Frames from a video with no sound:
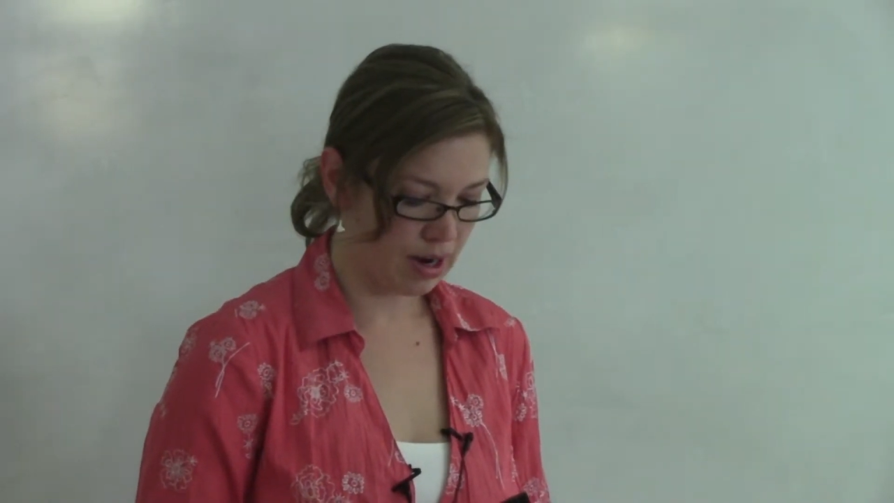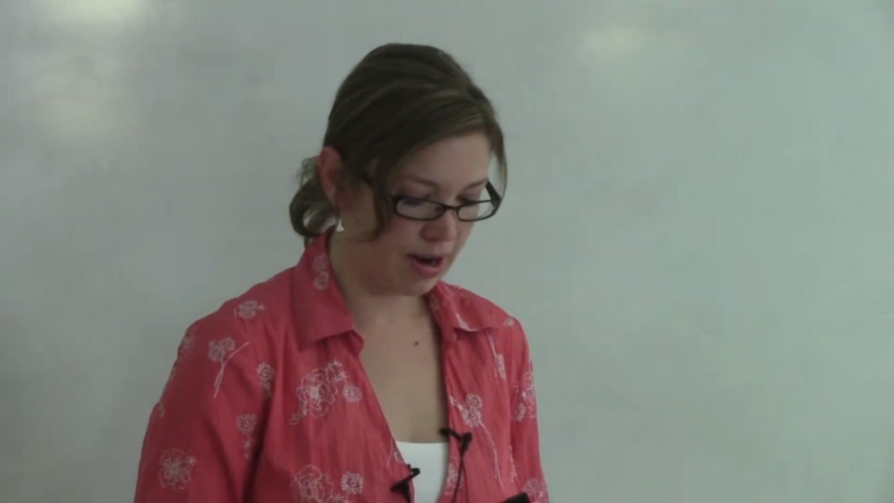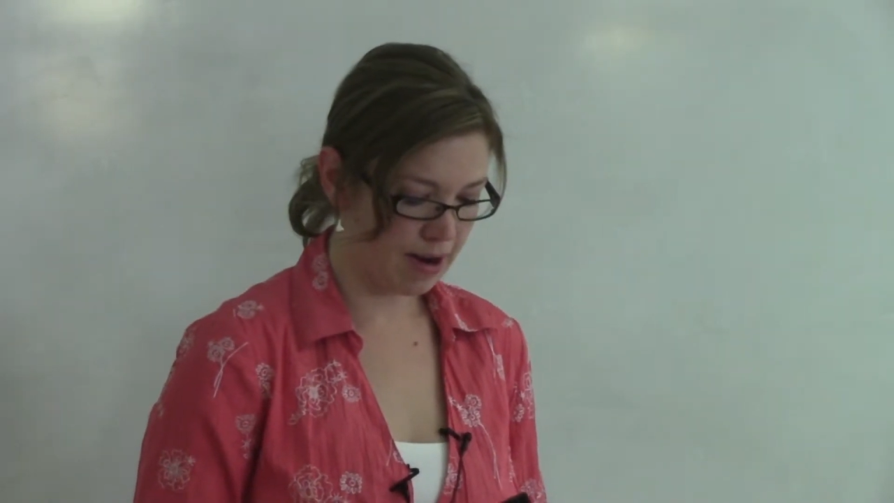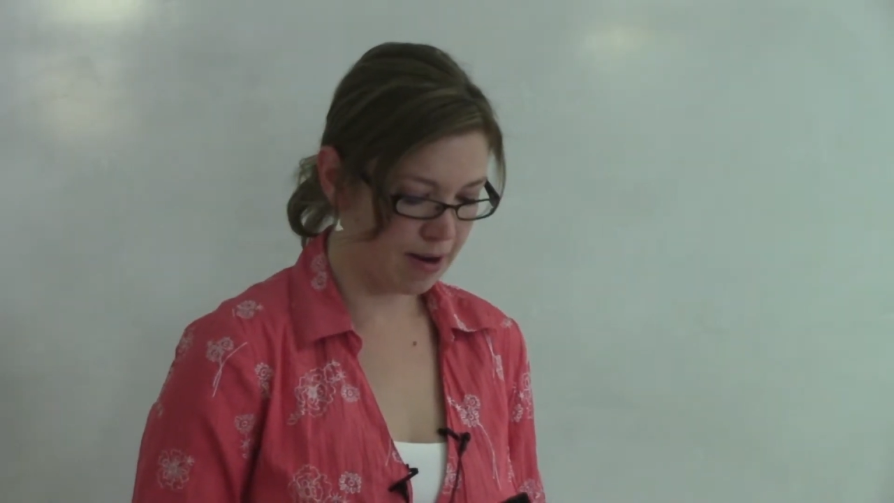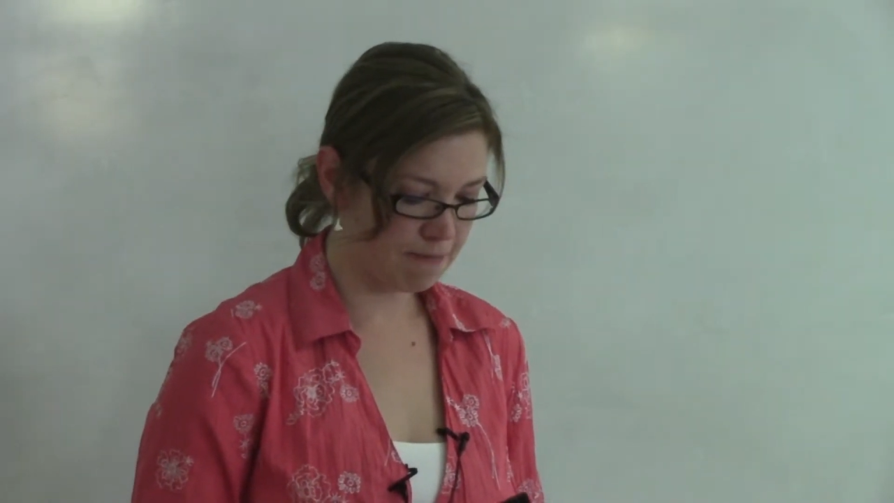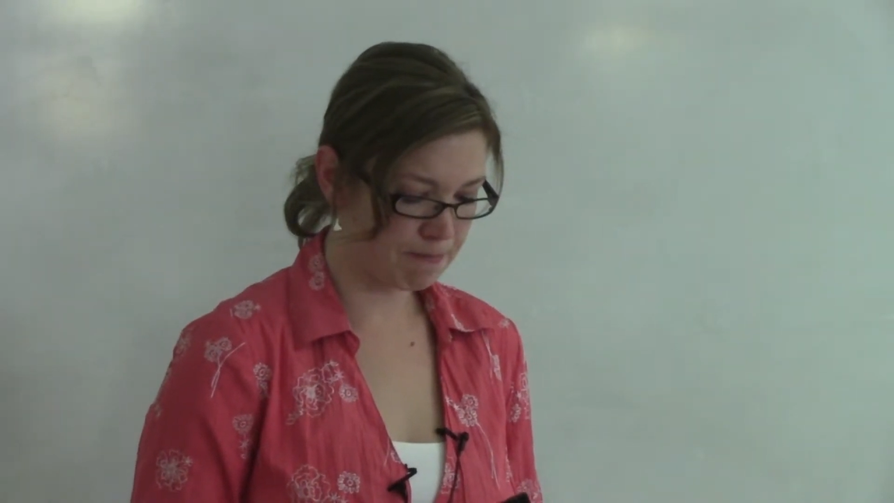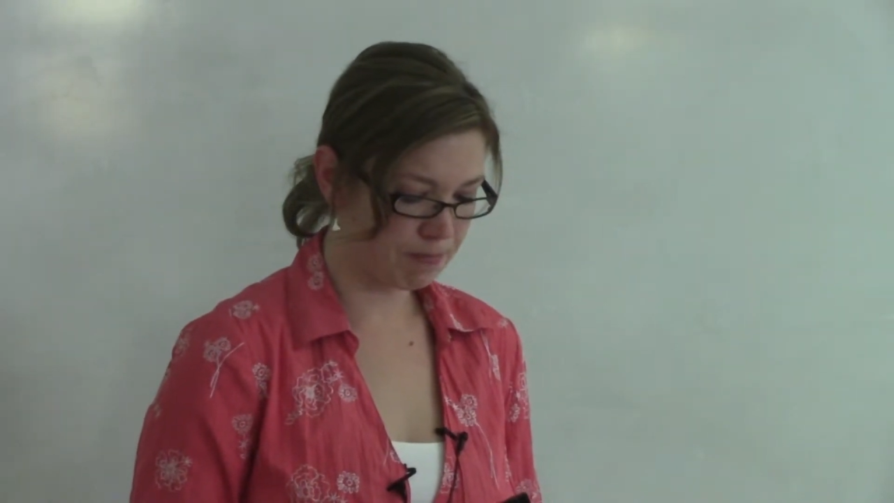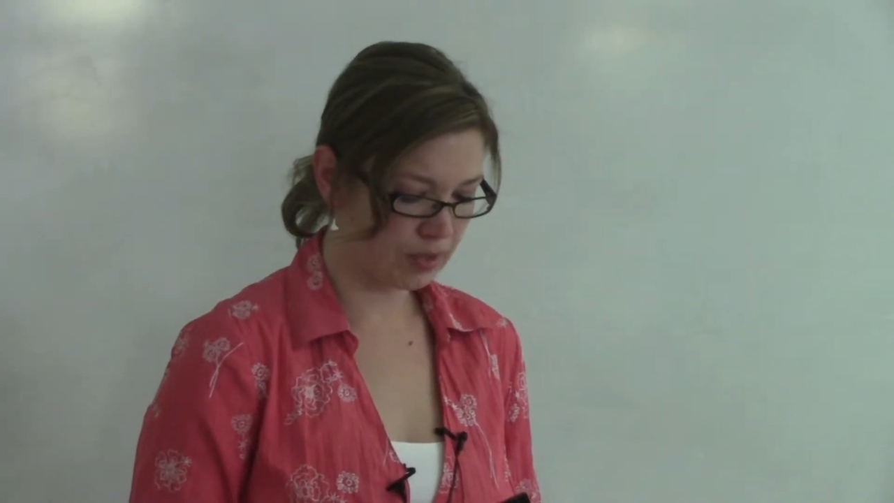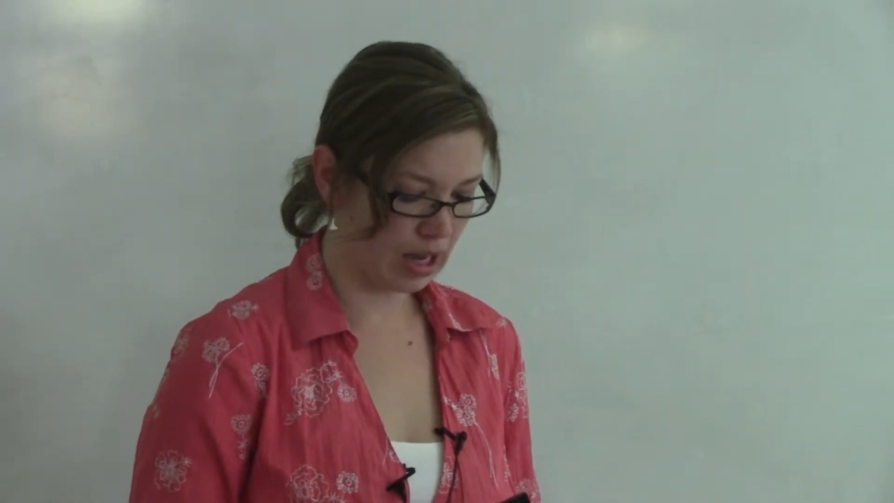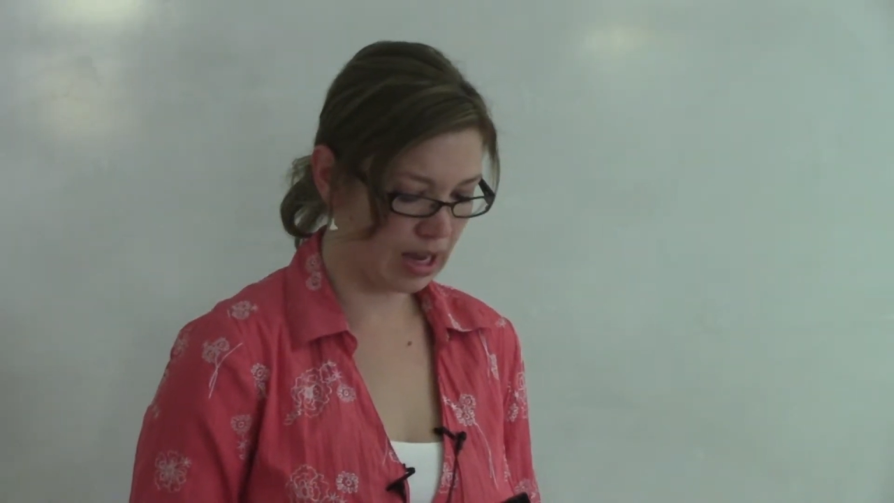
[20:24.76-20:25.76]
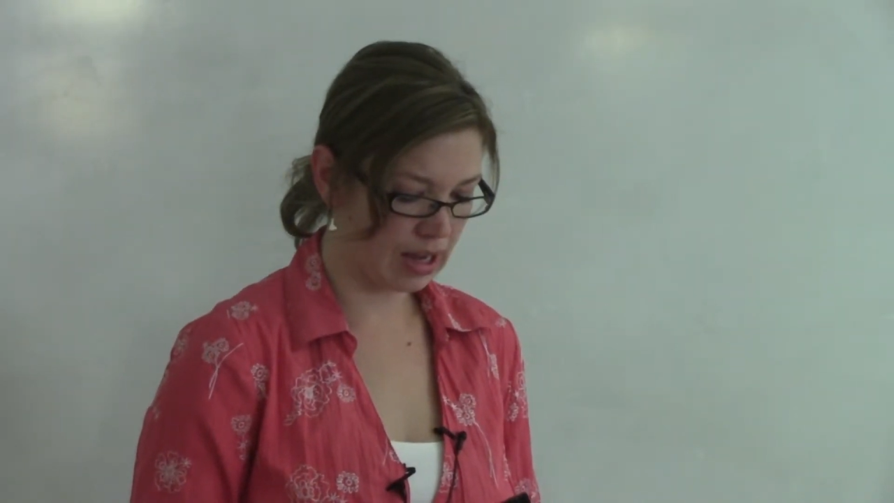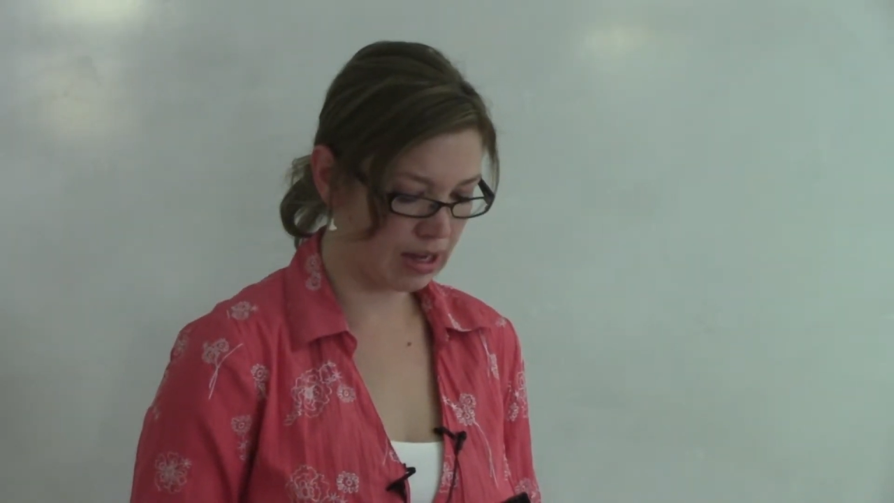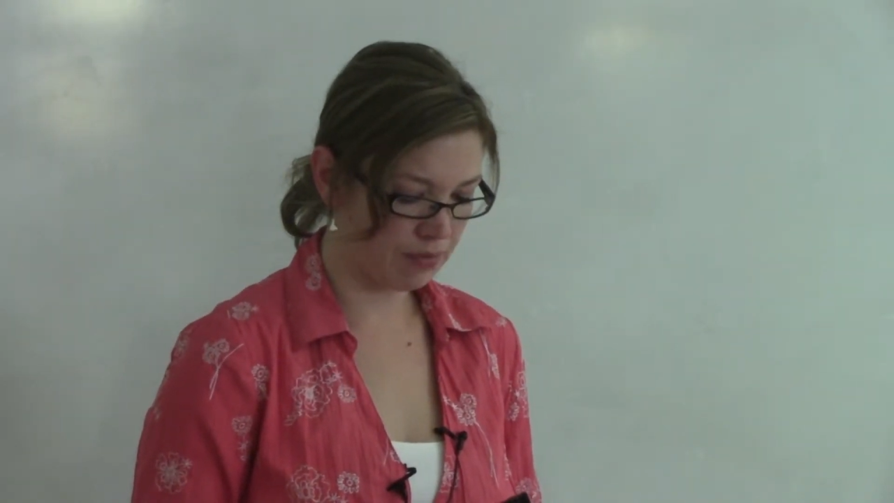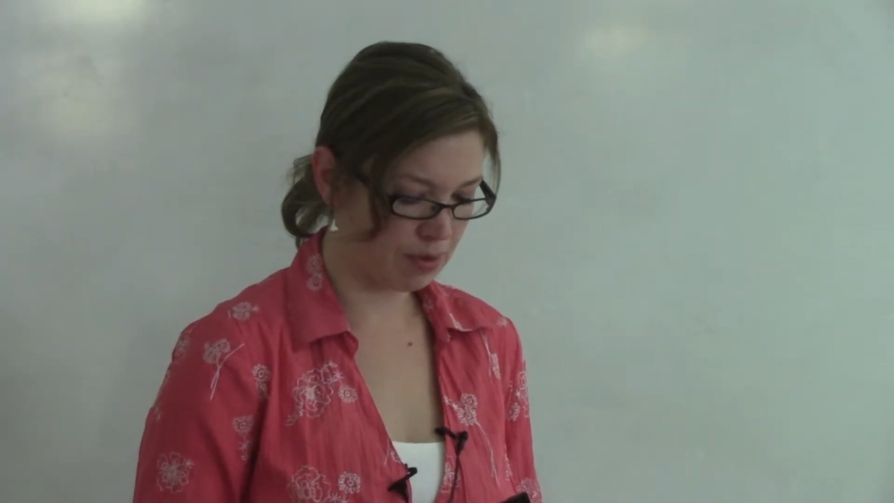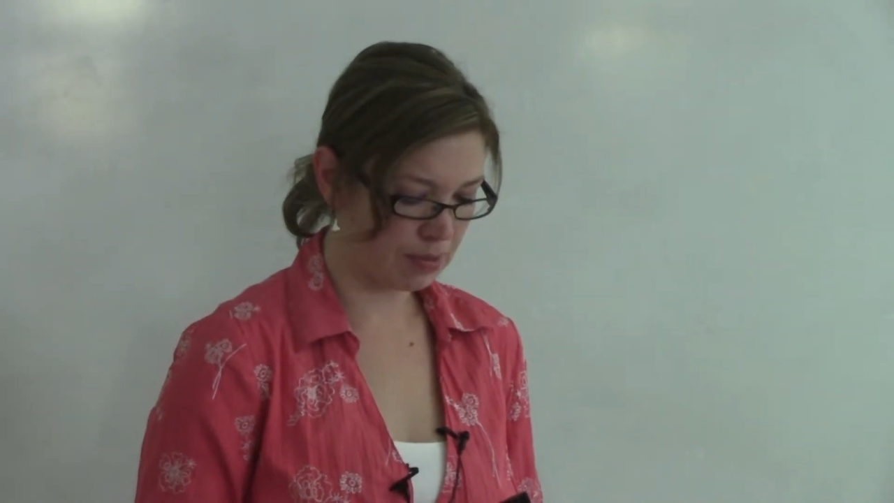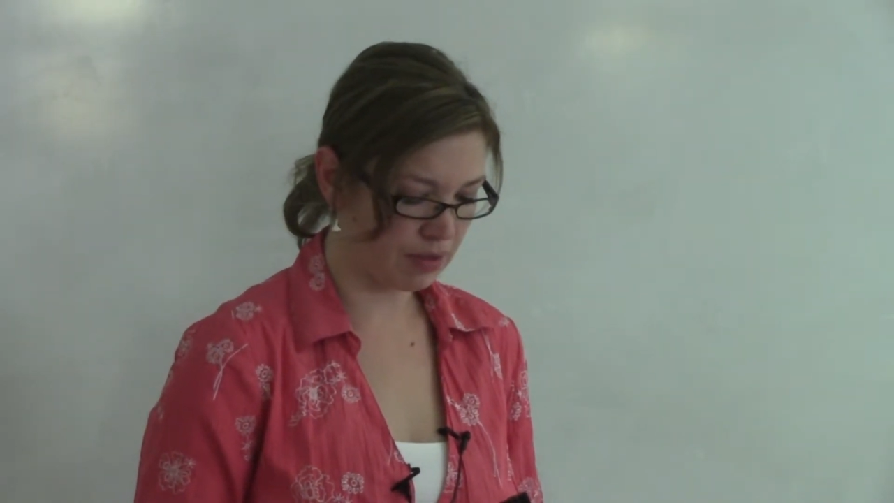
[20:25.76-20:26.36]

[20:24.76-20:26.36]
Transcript: and from